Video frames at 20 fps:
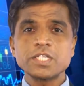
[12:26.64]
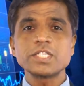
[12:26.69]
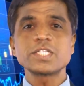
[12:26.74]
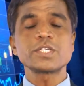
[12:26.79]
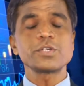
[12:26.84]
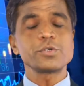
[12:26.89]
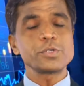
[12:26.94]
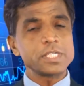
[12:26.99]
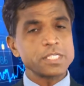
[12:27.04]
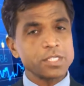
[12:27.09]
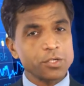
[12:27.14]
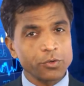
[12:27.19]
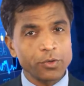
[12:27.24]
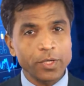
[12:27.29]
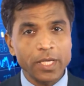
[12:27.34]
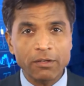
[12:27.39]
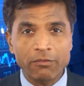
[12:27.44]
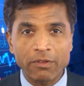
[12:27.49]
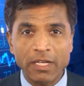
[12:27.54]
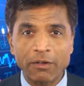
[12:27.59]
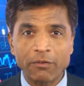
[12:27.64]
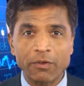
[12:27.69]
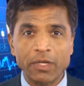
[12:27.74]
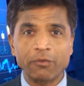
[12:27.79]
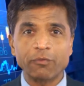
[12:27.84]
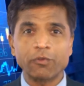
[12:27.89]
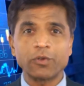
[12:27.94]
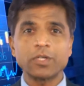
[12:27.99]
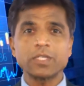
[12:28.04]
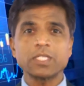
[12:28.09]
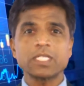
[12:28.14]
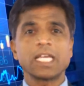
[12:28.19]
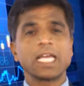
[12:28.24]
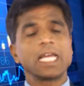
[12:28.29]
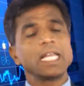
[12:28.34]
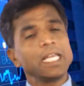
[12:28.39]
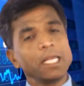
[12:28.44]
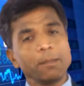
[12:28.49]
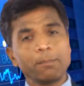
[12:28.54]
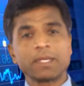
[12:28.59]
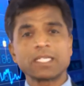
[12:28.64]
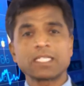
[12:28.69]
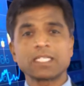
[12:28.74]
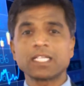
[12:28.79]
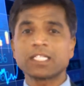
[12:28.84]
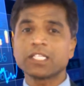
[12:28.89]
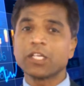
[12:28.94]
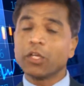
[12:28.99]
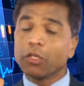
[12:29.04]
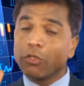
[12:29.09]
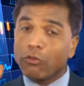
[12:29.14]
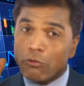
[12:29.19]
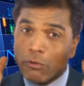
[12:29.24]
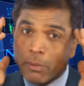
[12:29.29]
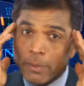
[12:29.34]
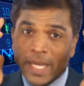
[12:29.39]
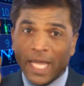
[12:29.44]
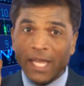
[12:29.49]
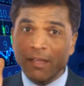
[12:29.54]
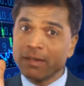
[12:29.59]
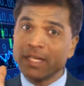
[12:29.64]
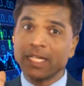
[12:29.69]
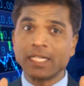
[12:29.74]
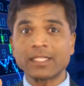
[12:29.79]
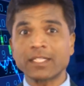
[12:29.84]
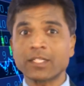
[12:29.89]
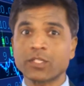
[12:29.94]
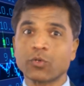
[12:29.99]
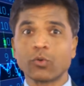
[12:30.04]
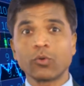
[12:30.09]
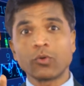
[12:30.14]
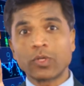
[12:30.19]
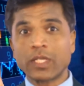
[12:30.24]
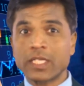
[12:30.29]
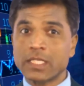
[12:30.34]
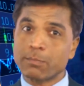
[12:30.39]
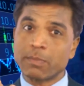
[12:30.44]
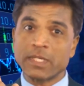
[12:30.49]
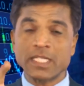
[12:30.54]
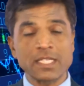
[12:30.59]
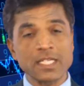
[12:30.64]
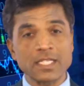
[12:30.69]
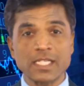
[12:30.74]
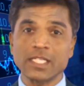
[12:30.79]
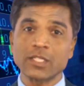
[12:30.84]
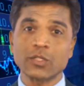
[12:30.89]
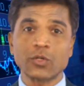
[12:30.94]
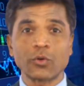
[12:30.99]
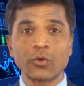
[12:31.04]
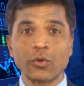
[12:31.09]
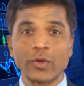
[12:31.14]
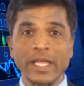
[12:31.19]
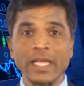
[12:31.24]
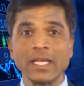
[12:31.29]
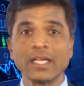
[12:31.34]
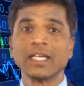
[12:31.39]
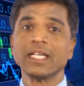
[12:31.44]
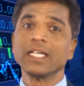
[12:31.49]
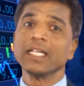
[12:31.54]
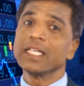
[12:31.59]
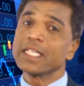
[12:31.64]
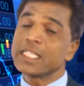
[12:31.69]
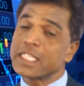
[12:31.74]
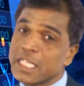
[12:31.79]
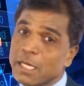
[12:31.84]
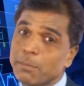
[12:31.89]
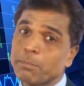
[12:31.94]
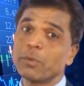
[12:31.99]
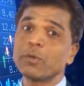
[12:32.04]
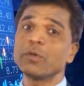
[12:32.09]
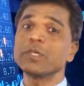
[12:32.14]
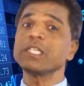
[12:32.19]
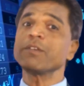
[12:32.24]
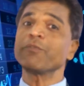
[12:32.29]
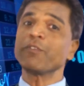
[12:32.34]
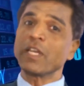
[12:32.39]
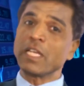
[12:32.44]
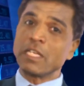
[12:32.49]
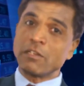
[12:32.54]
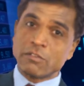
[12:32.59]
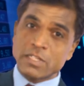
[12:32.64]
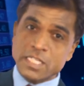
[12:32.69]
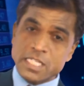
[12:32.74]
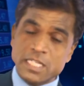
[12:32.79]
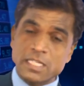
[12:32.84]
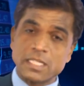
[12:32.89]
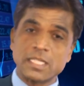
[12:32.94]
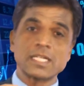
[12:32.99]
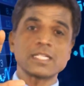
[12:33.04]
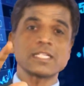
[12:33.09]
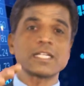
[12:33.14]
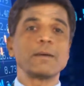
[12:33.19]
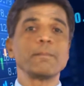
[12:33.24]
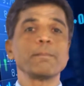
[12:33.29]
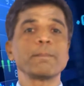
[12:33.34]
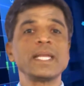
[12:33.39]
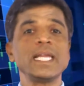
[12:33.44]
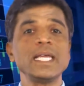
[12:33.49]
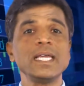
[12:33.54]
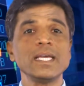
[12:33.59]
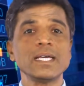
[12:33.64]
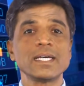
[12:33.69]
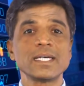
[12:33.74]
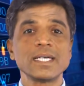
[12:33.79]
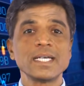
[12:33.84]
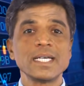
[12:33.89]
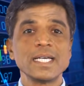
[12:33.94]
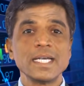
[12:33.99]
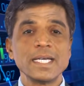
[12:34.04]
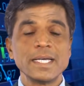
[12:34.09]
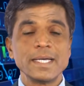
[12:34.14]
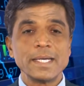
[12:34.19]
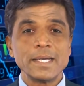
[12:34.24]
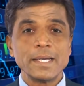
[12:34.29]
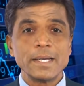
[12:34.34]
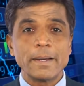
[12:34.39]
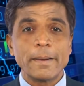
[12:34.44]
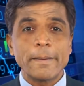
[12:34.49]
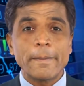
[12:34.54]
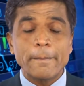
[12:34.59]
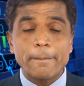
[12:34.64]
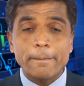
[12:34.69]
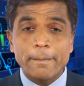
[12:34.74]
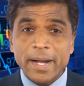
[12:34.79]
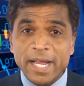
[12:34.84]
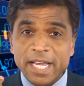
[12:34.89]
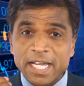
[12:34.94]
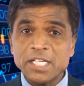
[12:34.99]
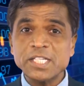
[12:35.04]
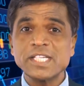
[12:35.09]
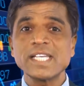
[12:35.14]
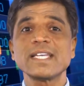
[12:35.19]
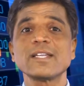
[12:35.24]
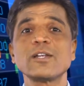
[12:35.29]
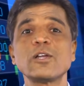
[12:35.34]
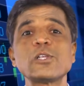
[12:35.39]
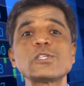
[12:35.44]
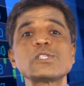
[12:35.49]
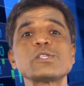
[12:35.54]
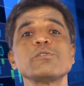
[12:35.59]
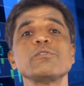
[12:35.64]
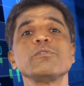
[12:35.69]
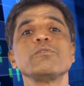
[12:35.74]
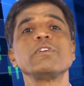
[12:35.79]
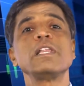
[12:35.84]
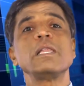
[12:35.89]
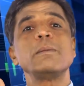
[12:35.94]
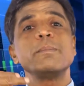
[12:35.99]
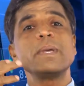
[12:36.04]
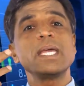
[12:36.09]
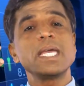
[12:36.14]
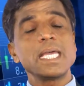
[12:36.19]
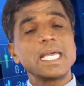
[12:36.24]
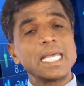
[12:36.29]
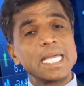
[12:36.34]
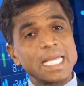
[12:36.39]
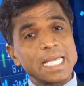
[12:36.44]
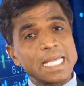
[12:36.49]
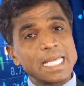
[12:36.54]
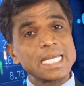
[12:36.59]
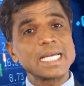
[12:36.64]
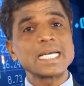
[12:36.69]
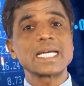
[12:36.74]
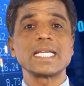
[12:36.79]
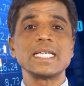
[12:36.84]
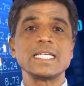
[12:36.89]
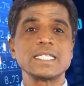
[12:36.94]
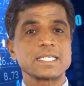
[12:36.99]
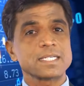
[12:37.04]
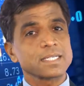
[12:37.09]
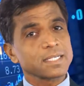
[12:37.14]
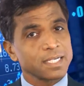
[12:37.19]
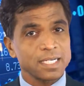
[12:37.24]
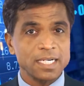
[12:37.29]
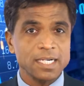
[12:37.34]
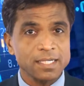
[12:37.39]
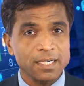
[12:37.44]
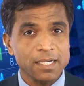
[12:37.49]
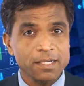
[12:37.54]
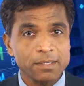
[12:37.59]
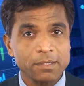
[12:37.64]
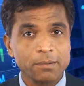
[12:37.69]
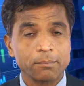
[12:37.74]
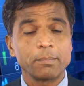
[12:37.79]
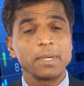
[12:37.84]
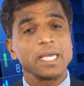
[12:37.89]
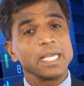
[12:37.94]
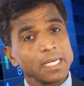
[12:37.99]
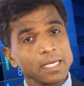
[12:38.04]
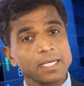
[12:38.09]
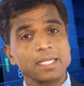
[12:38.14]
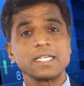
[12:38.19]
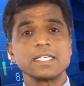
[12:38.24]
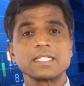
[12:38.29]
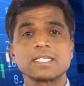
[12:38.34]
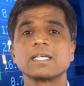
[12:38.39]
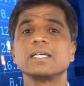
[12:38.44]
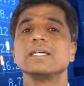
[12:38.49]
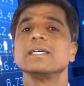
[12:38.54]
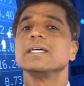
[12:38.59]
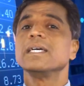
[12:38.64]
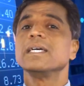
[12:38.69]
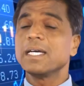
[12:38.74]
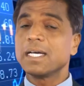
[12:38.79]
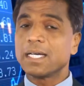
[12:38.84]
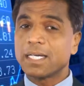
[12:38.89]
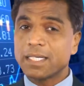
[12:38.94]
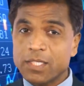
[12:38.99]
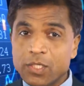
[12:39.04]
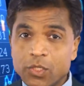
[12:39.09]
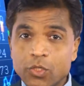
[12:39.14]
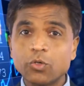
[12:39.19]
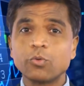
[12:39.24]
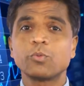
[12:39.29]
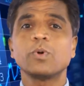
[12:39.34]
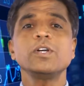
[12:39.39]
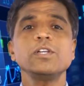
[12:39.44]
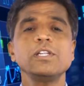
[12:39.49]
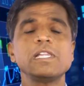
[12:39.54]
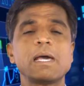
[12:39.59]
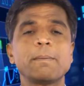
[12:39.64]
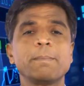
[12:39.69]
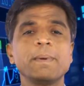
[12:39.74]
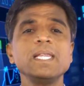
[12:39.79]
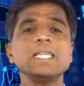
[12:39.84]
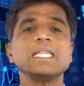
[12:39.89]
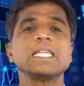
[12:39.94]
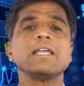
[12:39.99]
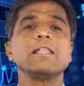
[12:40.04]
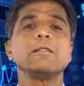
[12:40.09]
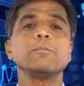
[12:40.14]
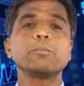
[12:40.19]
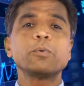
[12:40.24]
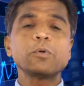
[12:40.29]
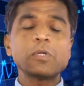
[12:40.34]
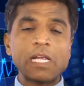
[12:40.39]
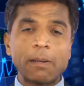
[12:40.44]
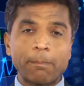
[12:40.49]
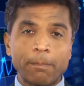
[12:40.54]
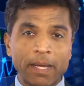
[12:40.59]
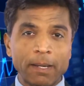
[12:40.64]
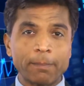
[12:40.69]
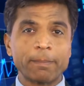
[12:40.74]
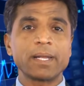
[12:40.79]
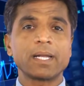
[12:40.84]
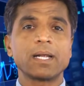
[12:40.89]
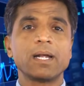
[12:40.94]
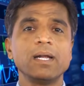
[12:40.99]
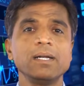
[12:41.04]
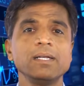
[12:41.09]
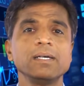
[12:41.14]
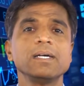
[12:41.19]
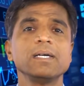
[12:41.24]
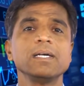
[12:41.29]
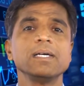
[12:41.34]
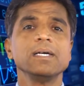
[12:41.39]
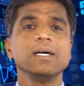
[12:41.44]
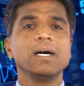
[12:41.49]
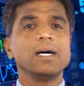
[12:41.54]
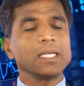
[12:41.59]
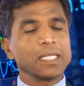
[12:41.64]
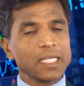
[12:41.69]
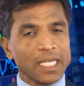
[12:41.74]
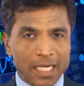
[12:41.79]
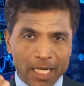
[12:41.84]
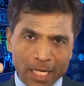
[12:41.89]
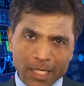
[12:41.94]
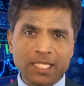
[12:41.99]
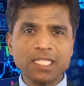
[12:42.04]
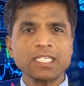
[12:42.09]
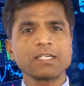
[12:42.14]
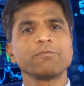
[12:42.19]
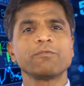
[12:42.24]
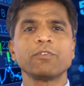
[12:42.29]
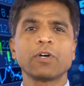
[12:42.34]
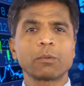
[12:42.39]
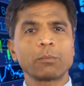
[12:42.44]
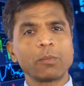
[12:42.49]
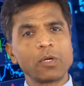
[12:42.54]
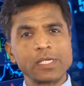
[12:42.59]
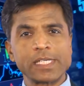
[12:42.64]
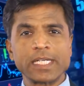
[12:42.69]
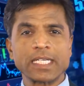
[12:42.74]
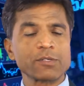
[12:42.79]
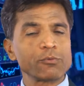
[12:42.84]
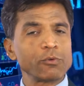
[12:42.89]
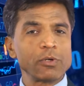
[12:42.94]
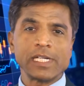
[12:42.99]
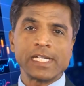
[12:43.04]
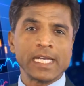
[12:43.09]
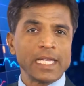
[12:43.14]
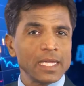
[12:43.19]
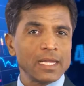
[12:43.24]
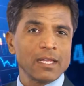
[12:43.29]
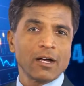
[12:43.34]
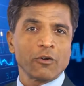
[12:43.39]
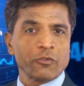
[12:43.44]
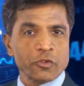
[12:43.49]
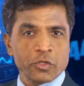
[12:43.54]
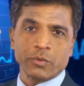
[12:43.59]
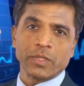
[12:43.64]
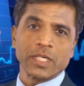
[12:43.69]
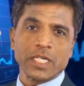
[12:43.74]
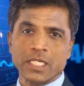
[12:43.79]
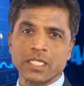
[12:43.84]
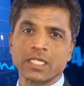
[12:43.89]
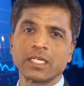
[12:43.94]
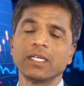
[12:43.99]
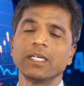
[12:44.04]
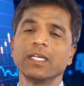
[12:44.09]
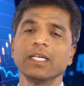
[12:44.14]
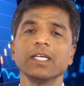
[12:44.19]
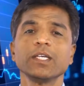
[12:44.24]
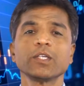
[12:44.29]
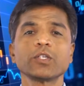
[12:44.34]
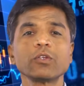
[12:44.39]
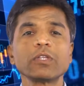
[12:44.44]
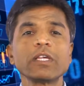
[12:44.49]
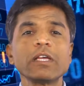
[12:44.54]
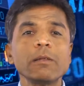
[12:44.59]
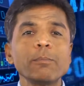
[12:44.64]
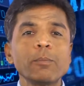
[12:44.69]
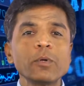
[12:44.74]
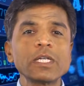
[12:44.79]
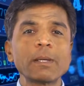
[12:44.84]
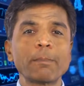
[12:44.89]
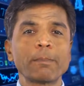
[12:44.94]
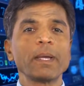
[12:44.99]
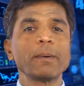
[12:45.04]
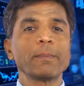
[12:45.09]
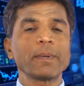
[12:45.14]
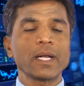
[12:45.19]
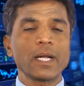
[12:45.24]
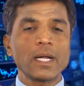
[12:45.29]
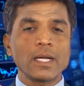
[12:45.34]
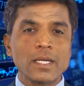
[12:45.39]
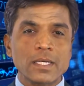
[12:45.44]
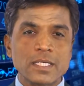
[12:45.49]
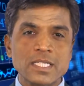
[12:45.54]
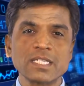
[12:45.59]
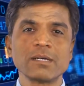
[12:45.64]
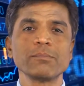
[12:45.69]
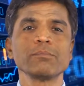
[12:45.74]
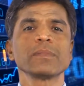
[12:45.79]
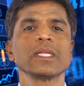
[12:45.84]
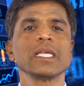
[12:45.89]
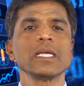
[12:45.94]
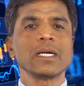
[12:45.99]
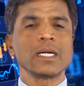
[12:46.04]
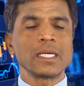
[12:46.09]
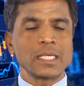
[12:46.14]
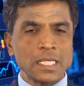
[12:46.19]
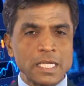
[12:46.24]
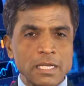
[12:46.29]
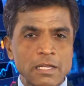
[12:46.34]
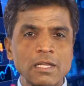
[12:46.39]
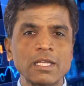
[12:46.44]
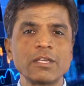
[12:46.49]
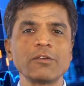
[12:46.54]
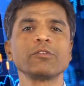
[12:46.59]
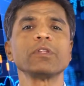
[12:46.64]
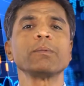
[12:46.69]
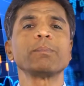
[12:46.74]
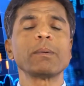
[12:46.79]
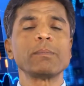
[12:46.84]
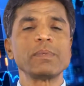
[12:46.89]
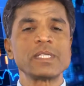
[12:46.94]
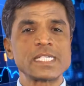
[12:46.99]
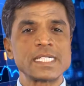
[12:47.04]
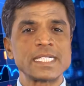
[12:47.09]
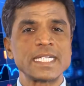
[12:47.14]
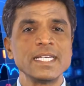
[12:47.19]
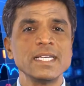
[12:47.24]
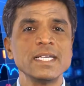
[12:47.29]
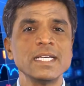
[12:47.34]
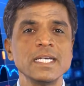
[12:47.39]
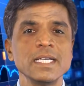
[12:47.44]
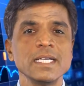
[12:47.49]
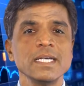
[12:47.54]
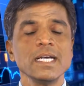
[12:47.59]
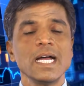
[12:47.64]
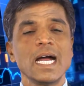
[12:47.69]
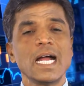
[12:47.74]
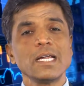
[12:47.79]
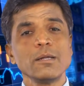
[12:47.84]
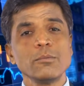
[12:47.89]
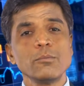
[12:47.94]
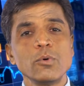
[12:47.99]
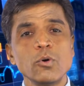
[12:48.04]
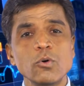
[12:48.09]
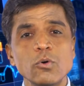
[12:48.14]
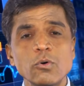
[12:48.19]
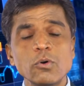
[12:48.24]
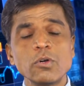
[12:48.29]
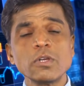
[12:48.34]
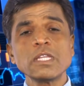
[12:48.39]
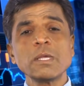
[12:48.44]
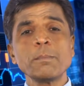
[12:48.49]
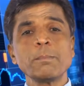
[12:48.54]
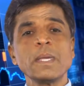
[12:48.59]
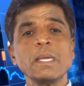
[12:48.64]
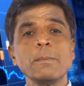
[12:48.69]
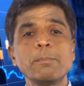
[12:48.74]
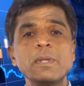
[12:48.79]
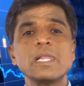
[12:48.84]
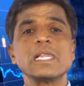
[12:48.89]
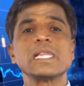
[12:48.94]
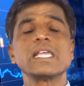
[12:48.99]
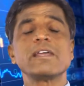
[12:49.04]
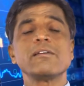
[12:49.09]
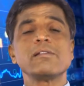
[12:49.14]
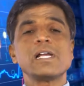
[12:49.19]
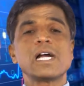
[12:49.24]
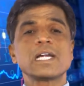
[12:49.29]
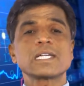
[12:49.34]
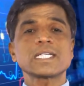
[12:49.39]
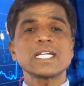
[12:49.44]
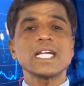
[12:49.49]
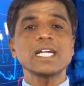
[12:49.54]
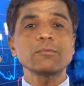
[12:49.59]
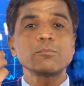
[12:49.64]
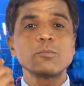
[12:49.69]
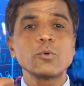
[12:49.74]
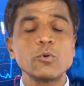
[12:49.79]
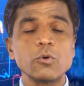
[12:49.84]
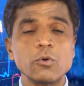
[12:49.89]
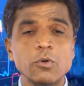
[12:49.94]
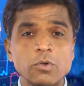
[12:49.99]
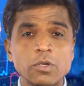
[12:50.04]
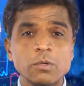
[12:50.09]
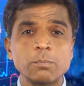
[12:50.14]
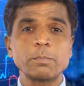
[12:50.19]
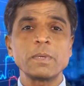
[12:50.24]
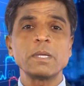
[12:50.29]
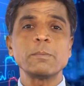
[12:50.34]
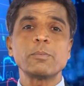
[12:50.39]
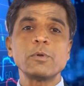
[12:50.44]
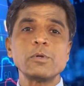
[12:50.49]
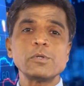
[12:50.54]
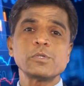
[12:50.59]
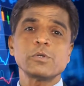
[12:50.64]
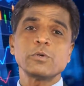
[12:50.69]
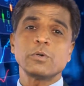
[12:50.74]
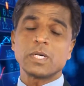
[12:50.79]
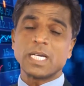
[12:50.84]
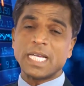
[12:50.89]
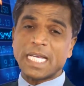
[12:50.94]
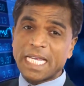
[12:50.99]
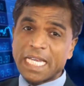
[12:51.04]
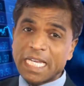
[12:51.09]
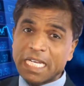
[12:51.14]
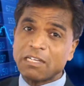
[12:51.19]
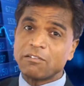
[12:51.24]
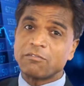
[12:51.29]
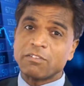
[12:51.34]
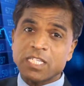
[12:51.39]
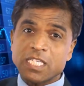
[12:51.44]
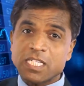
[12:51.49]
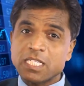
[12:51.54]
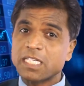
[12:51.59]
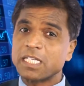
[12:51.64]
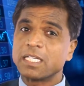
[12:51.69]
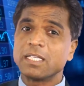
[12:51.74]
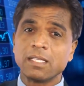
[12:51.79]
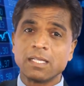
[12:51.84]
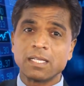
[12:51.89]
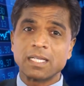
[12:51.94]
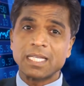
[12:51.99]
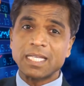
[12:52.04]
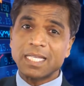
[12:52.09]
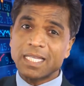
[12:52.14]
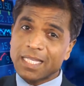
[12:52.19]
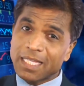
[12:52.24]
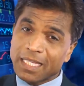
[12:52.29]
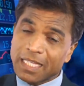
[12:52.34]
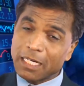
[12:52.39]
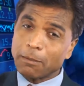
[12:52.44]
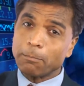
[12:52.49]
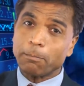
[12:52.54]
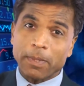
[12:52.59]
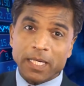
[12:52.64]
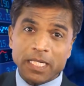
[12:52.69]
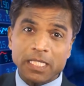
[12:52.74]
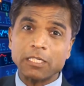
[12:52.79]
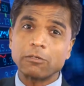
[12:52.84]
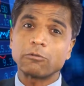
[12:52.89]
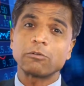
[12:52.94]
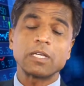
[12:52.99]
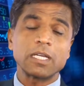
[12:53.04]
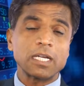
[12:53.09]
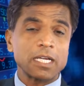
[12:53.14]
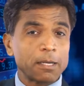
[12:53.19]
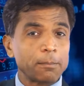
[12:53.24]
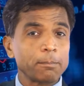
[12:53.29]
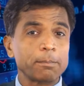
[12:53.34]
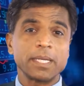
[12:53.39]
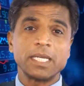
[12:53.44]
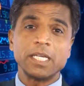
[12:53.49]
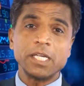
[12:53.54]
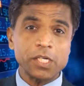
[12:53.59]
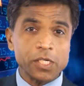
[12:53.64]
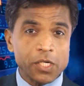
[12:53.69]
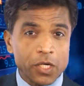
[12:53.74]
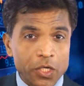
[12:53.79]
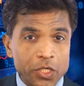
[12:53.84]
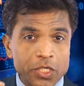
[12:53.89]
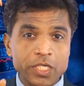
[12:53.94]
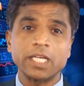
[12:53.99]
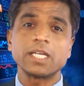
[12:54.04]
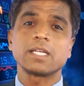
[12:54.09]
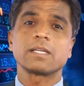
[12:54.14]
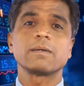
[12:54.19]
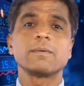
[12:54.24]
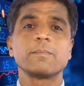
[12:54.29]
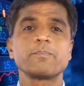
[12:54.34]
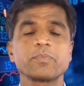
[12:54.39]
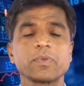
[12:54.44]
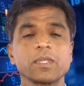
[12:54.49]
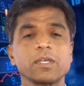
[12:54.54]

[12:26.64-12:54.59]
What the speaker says: institute is growing very, very fast. Any business, you will be having interest, oh, this business is growing. Suppose if I invest in that company, my share also may increase, correct na? May increase. So what will happen? They will put a paper ad or they are having some formalities, we will deal afterwards. So they will put a paper ad or something and they will give the publicity, and more the people, they will attract more people to invest in that particular company share.